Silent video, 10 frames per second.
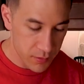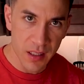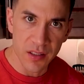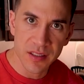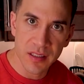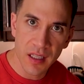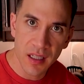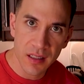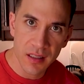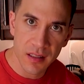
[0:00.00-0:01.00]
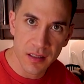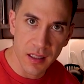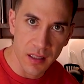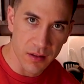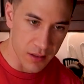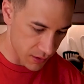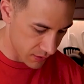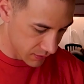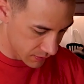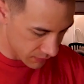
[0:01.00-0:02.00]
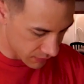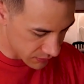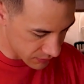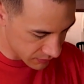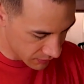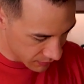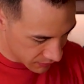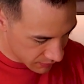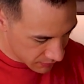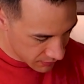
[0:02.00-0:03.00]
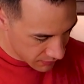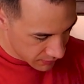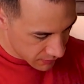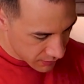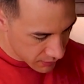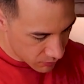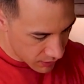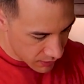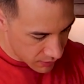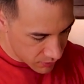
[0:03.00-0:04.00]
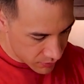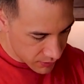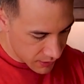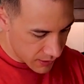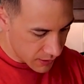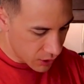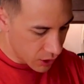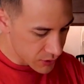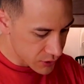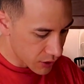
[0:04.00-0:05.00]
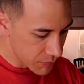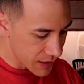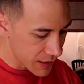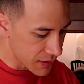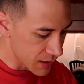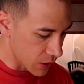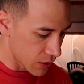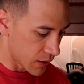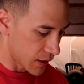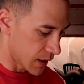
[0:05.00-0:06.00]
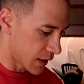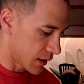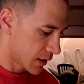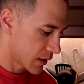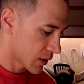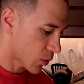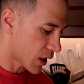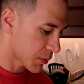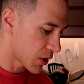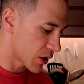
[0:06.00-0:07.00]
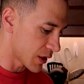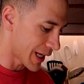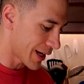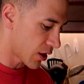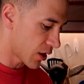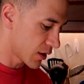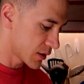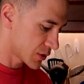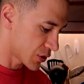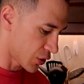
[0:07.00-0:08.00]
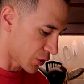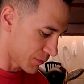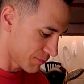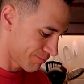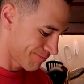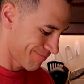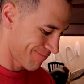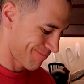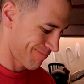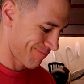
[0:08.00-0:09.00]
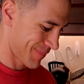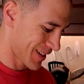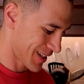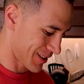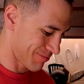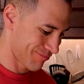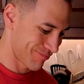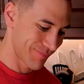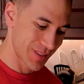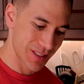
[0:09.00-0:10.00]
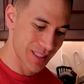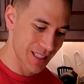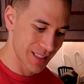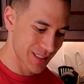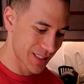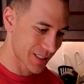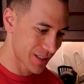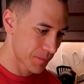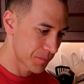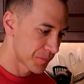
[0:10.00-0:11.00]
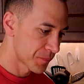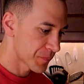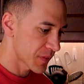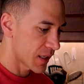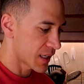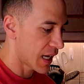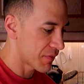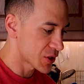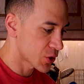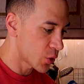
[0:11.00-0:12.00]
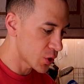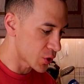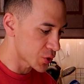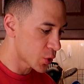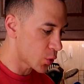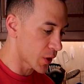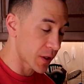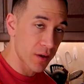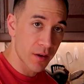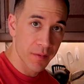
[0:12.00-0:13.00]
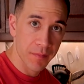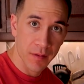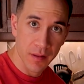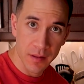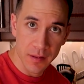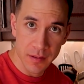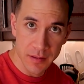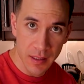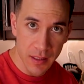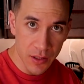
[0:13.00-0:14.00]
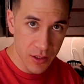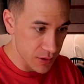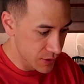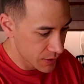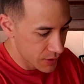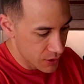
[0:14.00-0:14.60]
can you see that? Okay, and I just cut around, and also I'm gonna eat the guacamole later, so get up. You see that, sucker? And I have this cool little tool here. See that? You can just,